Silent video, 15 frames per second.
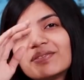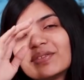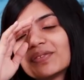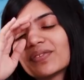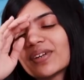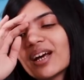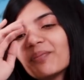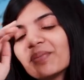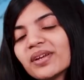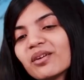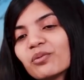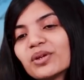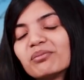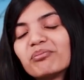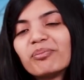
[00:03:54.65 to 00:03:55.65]
we've come
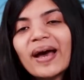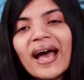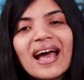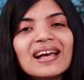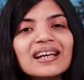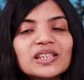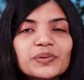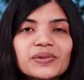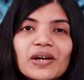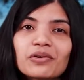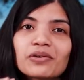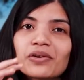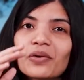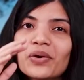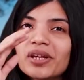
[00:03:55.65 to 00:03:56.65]
here with bags
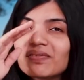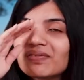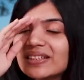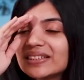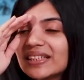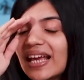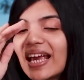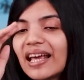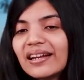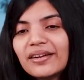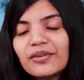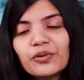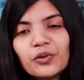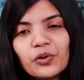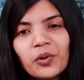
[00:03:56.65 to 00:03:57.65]
without knowing if there's
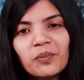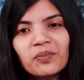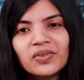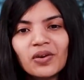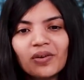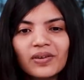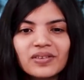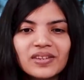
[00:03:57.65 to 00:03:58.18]
any room the,